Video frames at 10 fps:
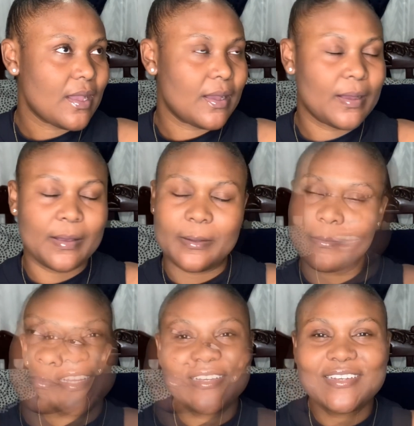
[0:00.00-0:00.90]

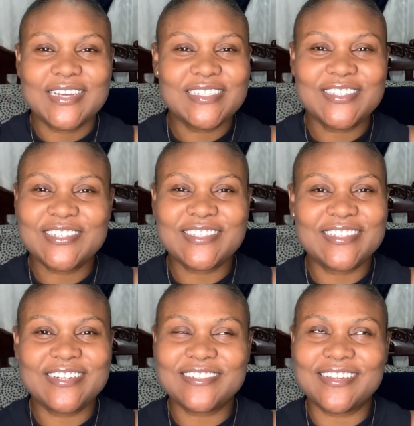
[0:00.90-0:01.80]
um guys just
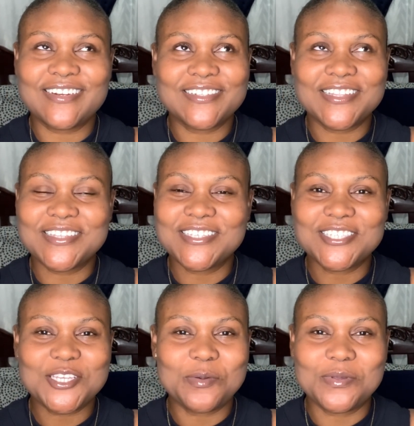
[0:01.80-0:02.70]
there's a lot of
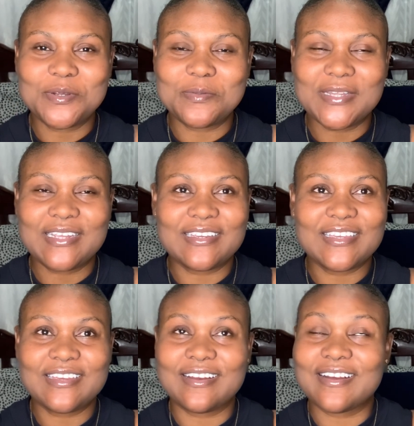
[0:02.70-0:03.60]
things coming up and i
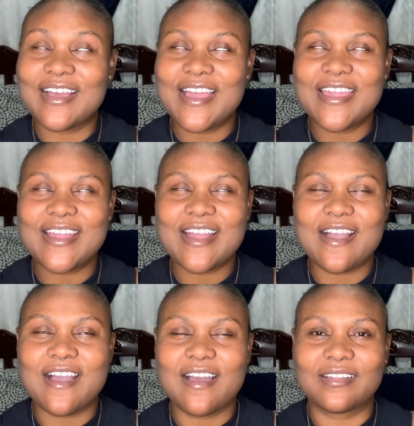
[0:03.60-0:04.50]
i
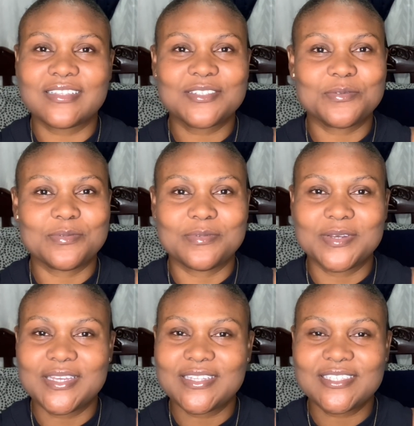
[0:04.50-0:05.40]
can't
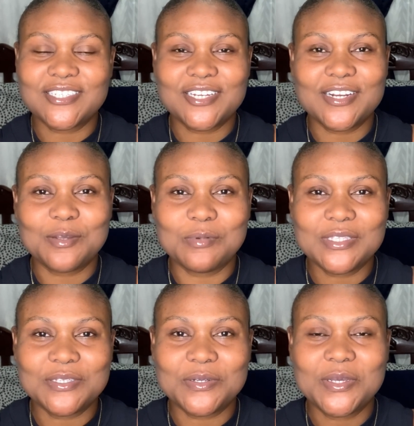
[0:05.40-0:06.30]
wait to share them
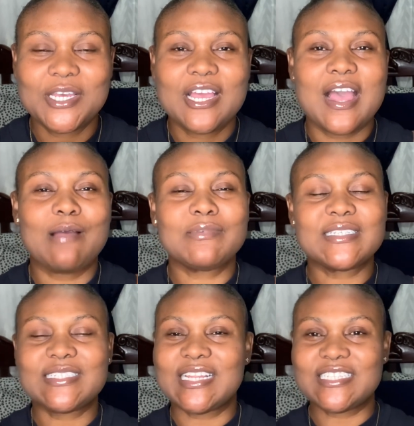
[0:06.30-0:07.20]
with you i'm
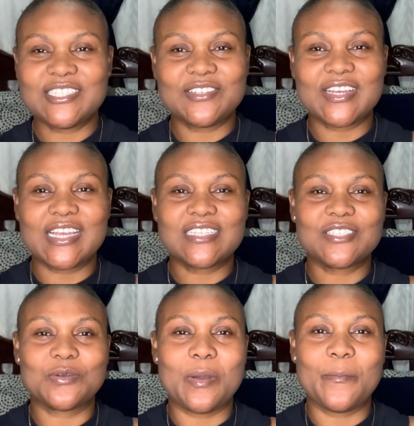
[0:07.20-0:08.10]
just letting you guys
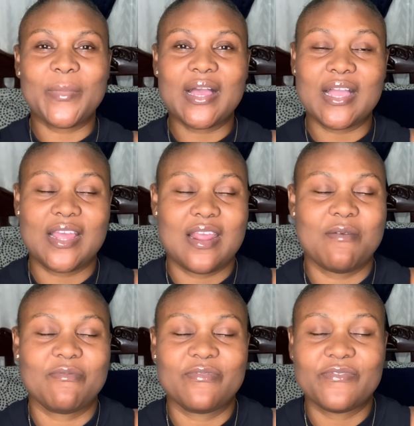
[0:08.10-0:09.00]
know i'm back and
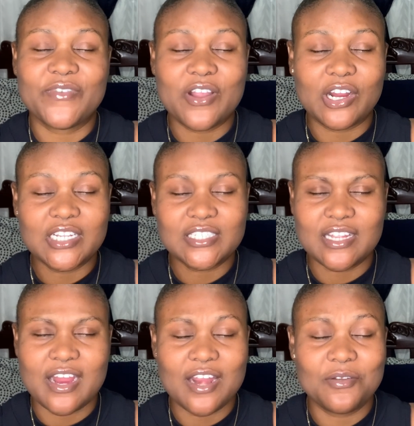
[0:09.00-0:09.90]
i'm very
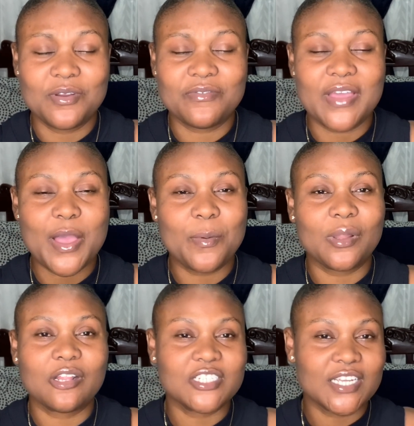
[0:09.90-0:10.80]
sorry i don't know if i
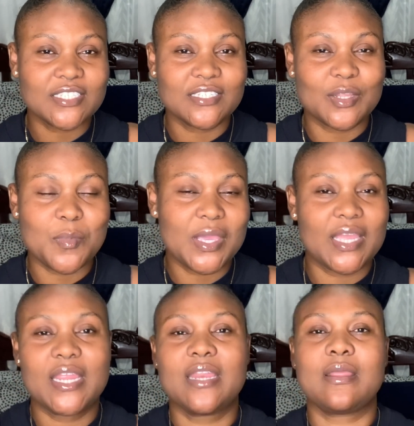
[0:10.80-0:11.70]
apologized in the
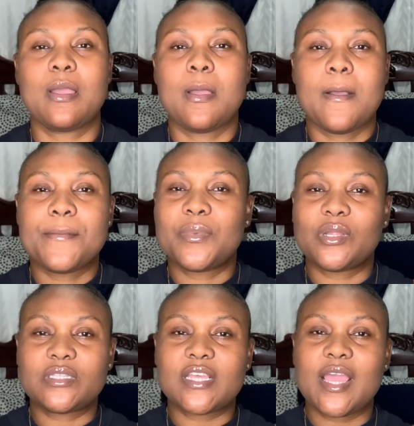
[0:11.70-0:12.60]
beginning
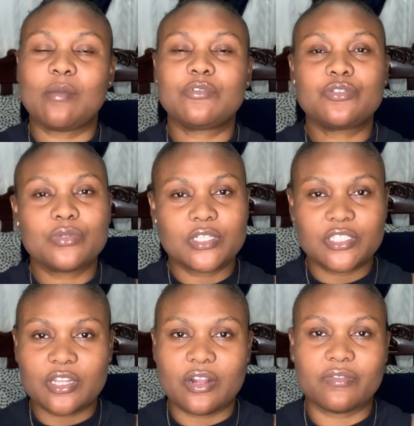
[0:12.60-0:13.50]
but i'm truly
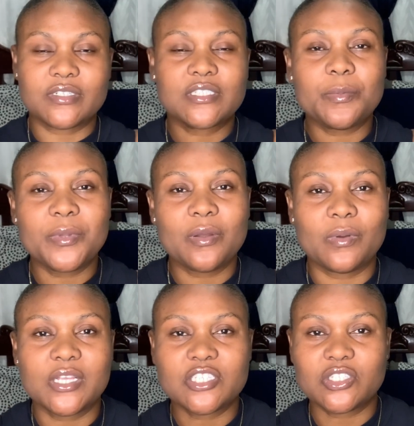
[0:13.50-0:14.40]
sorry for stepping
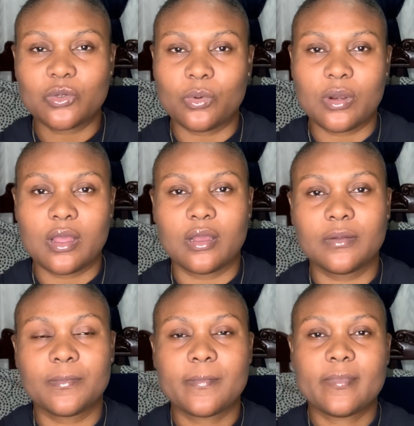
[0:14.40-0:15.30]
away so
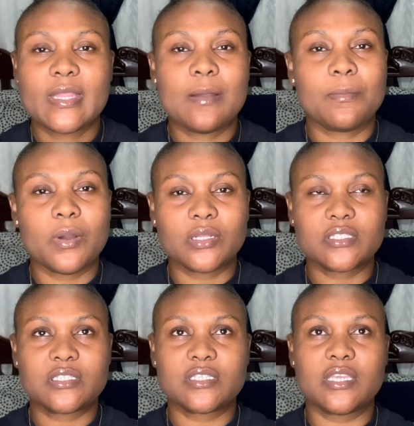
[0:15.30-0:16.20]
long
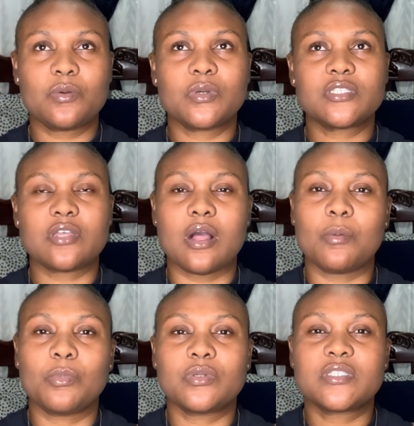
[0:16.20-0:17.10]
but it was
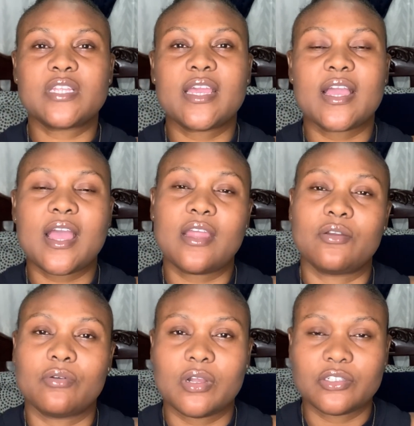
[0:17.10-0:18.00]
almost like i had
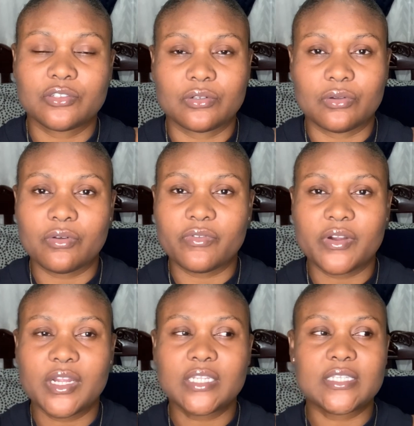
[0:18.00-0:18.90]
no control
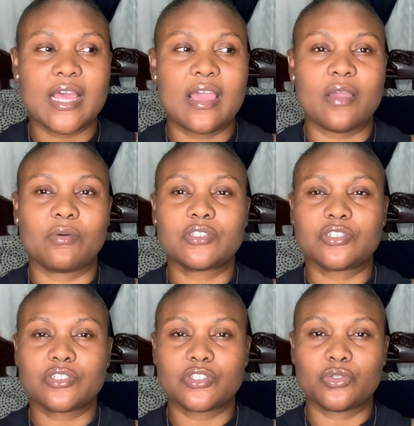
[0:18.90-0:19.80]
over it i was
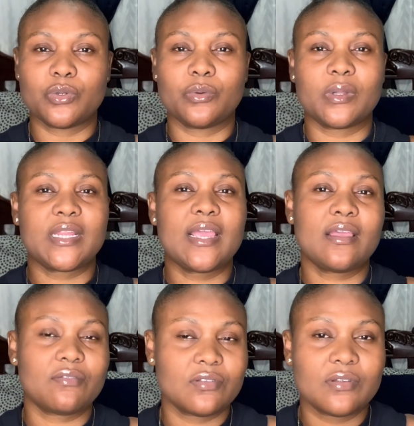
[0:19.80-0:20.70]
just doing what i
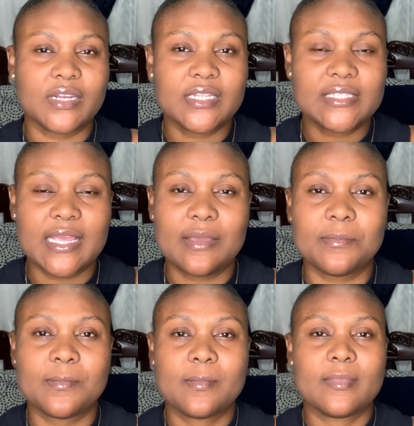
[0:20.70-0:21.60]
had to do at the
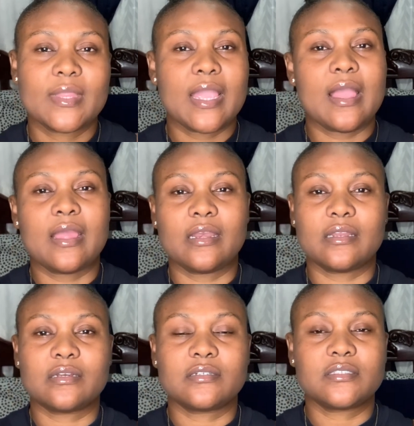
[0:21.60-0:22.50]
time
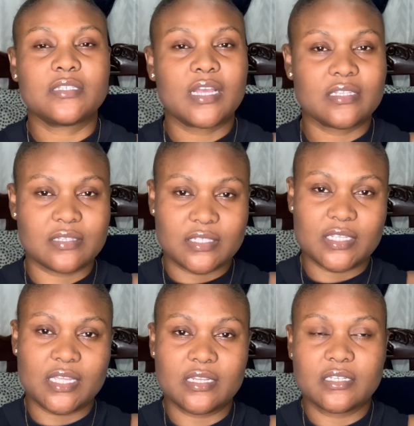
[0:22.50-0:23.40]
and as i
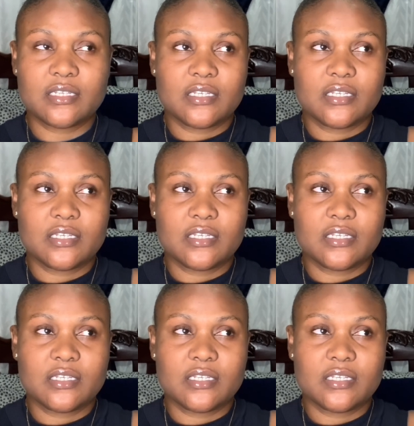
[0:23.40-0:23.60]
said